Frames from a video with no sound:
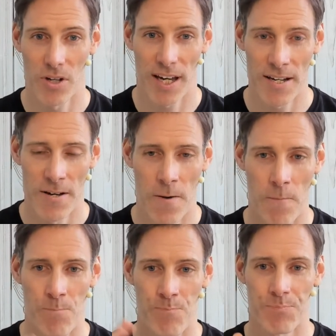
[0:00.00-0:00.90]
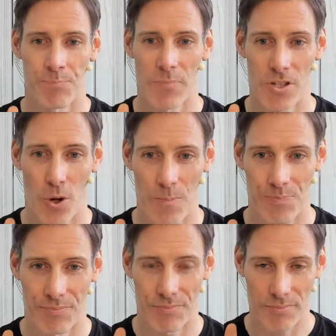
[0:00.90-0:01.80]
Okay, so
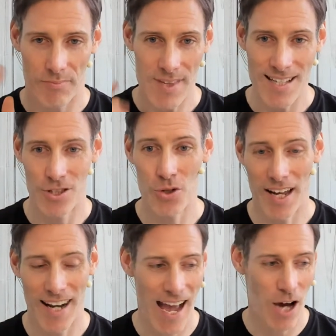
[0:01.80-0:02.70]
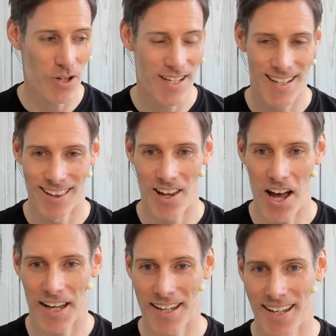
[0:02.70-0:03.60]
do that now.
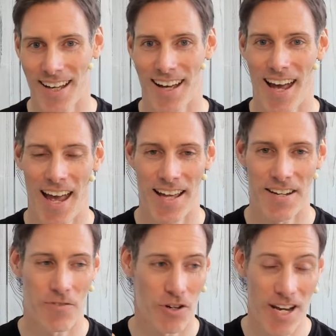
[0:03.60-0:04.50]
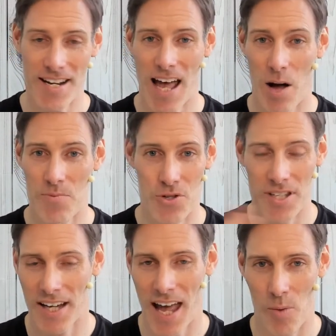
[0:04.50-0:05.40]
Like, and if you need help, just
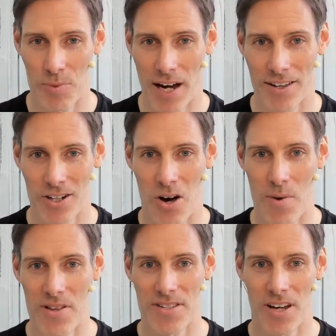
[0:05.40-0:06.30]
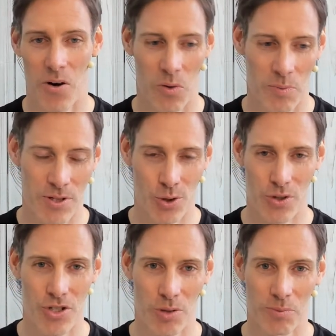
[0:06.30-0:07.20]
stick help down in the comments. I will be sure
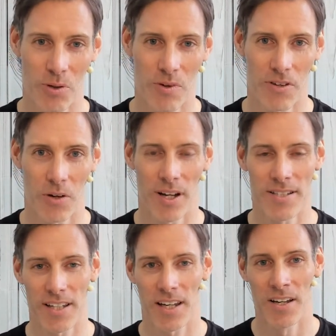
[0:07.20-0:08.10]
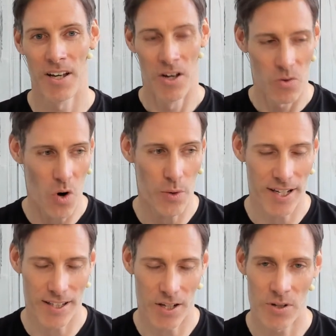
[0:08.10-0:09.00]
to jump on with you and see what we
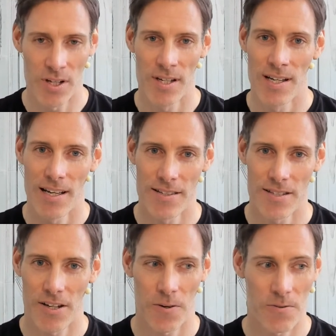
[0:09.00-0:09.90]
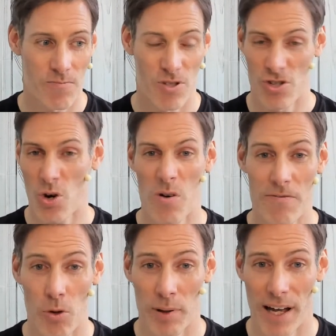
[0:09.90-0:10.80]
can do and to show you a
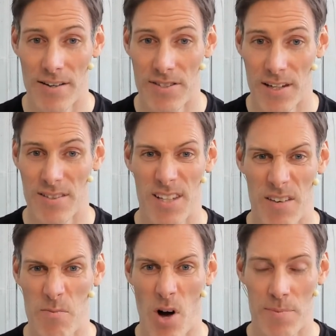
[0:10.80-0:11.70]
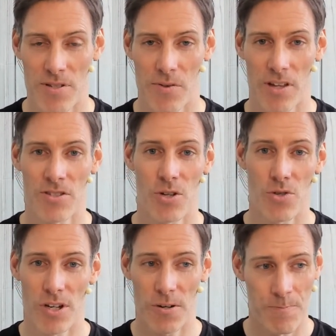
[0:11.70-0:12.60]
full plan and see if it might be something that
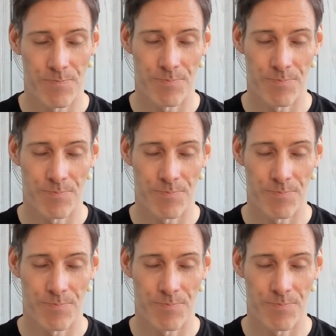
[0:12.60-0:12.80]
suits you.